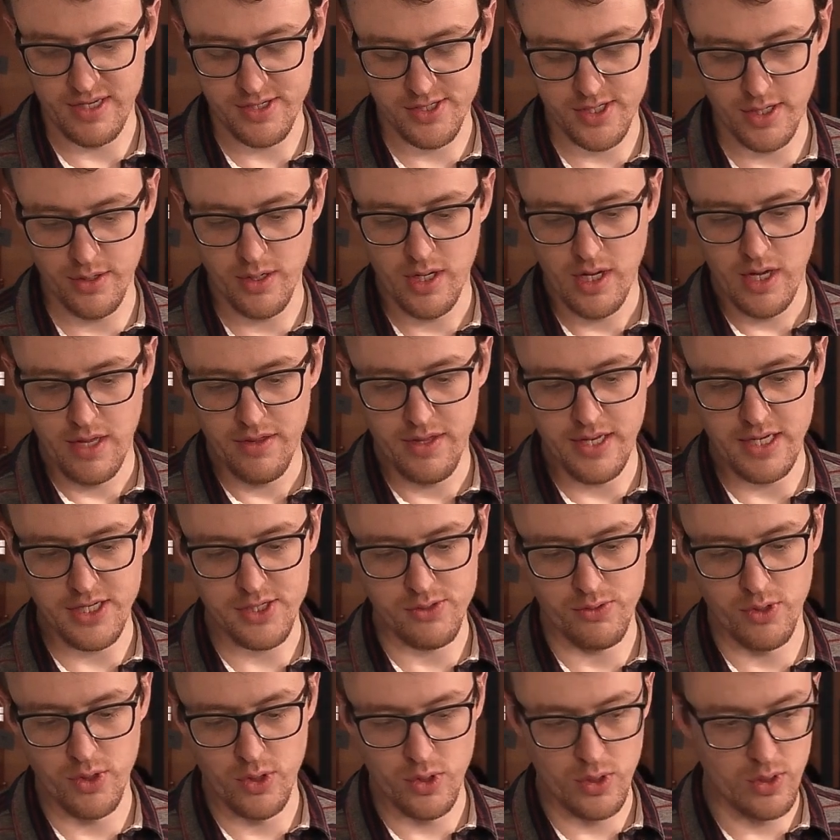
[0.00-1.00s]
So these
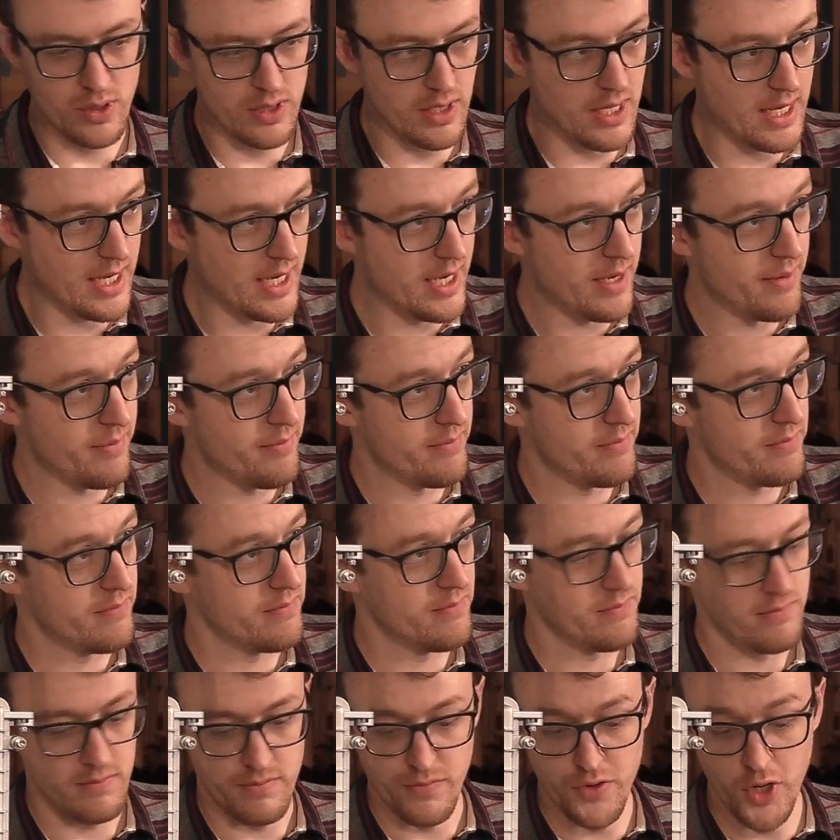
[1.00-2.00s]
are all
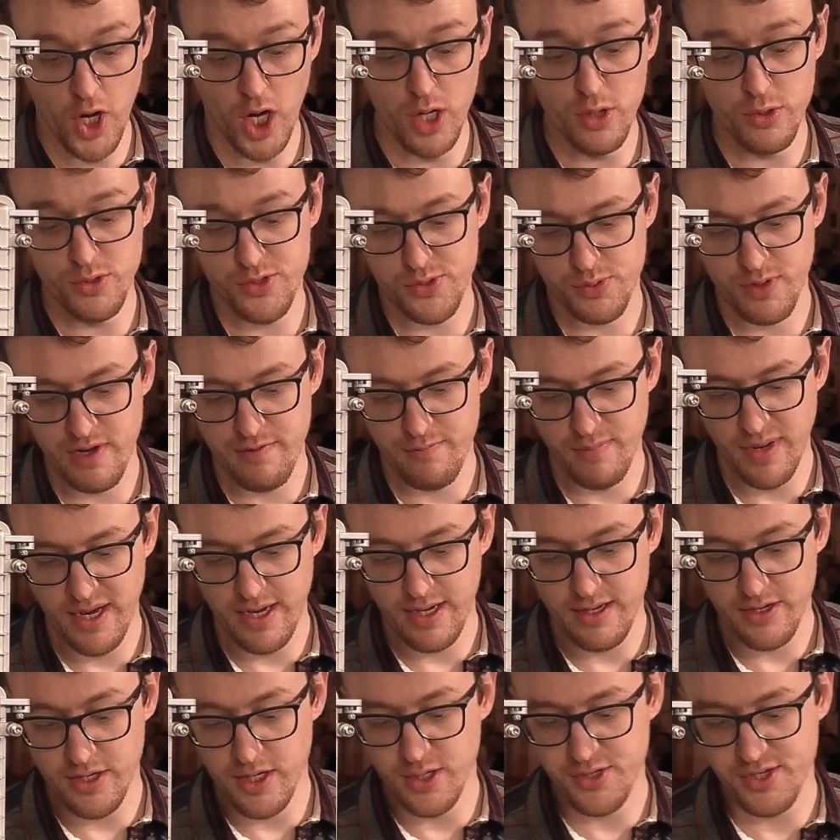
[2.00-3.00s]
nodes we've
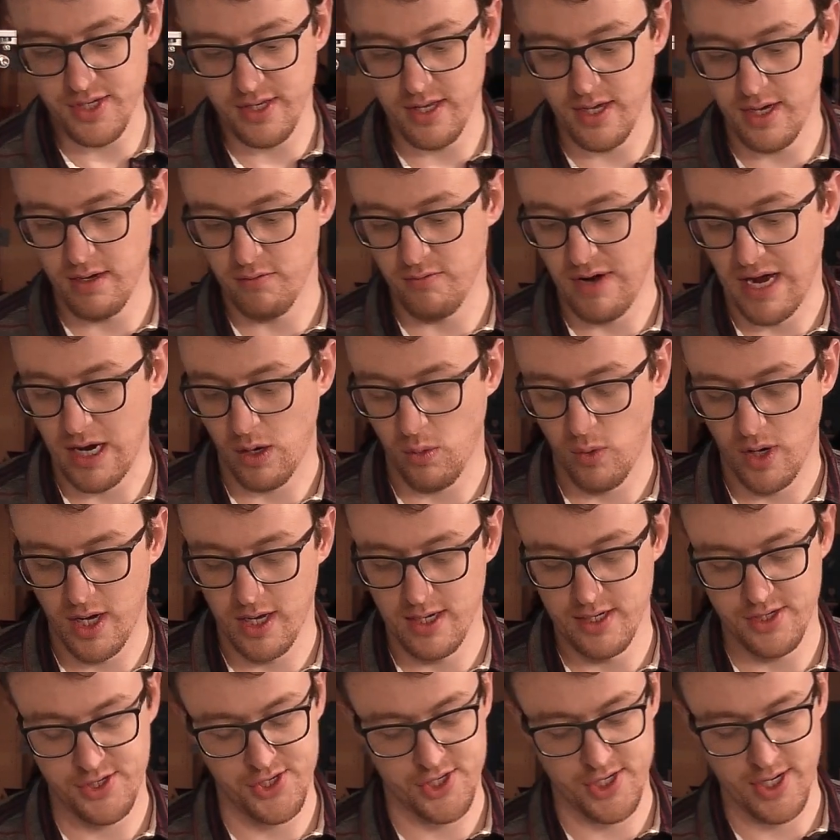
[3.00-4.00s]
made using a rack
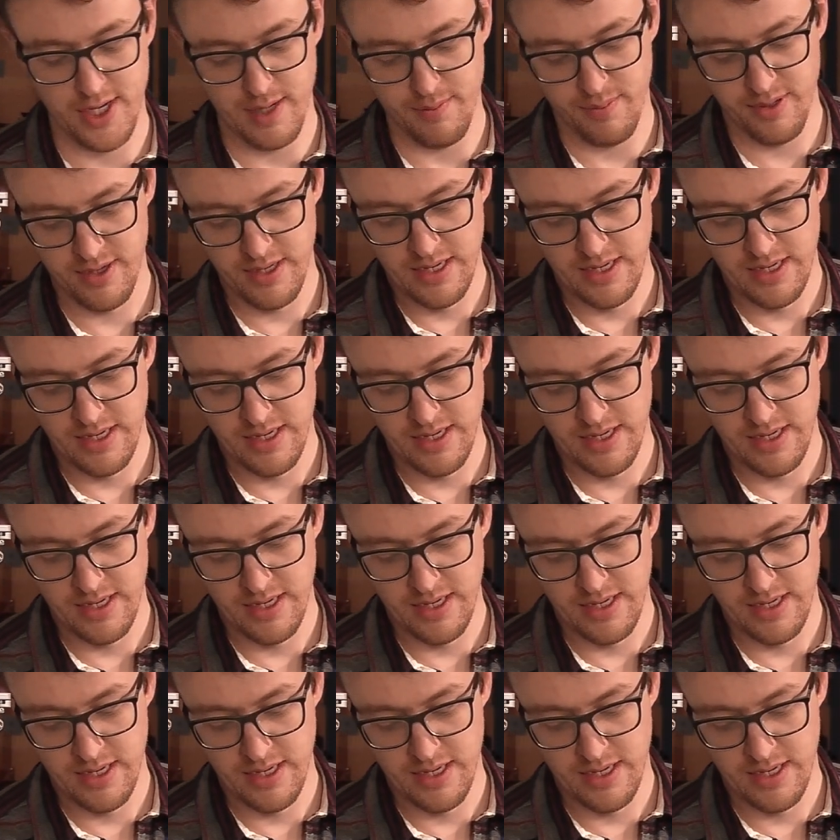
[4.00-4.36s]
wireless chip